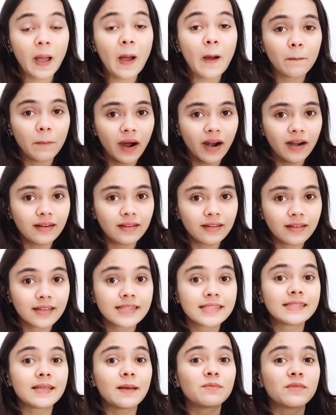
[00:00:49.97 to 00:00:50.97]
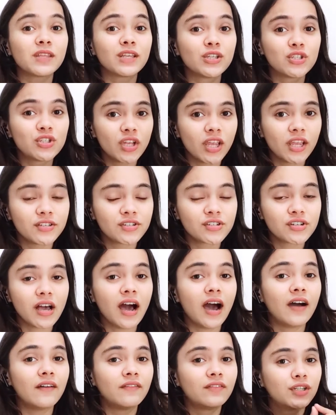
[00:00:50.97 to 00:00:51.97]
But something changed
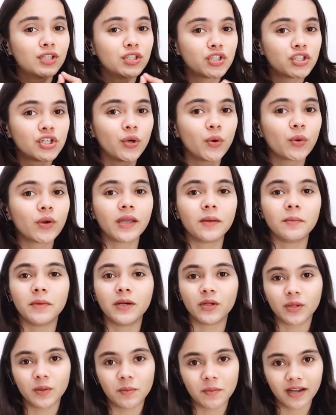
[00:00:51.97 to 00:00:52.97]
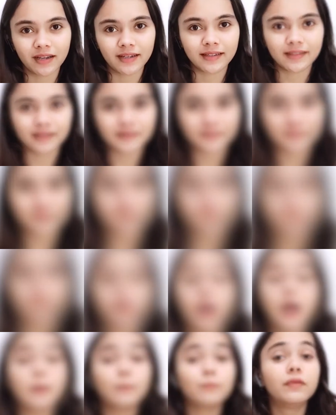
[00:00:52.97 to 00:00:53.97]
after Jio came into the
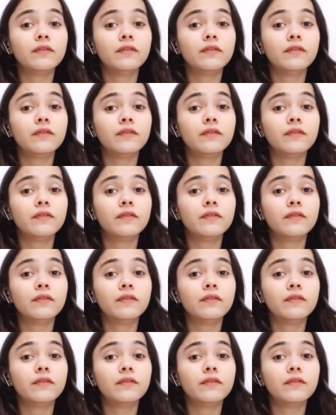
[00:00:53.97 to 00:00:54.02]
market.